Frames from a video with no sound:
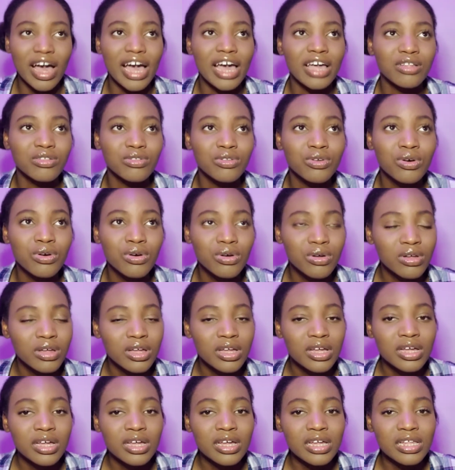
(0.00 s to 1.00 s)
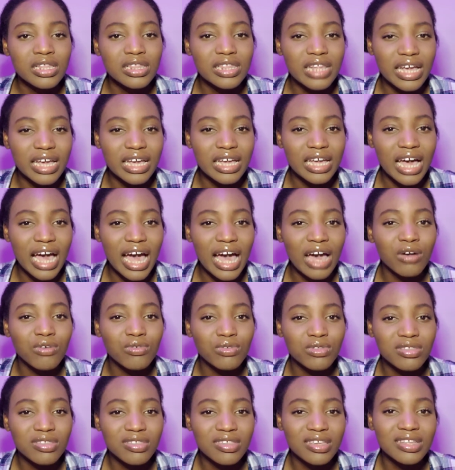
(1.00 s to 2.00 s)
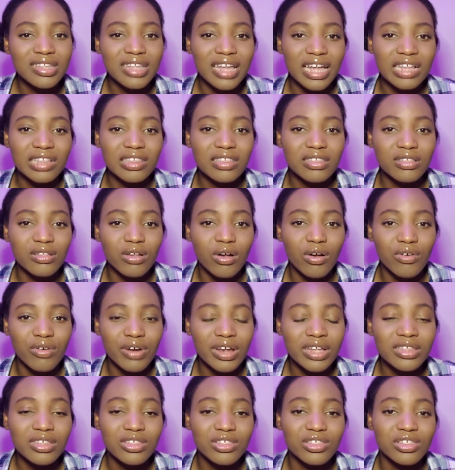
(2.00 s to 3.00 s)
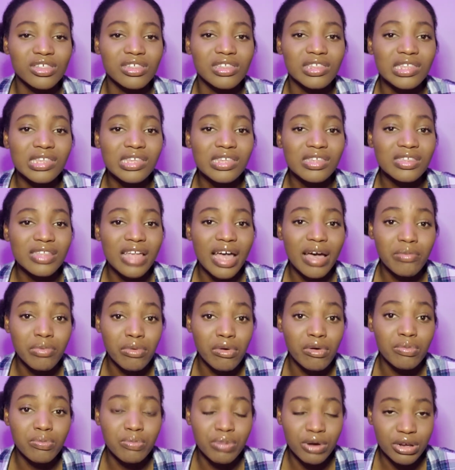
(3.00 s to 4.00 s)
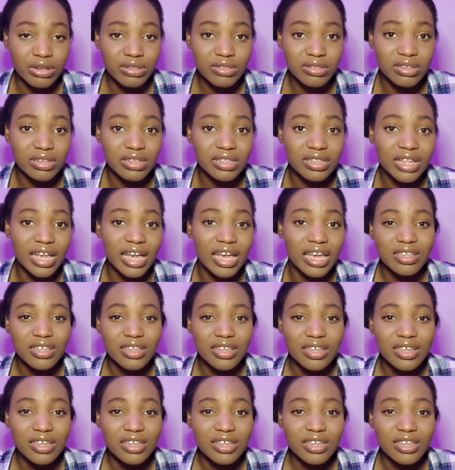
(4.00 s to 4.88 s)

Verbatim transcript: I know like I could see that already she's this type of person that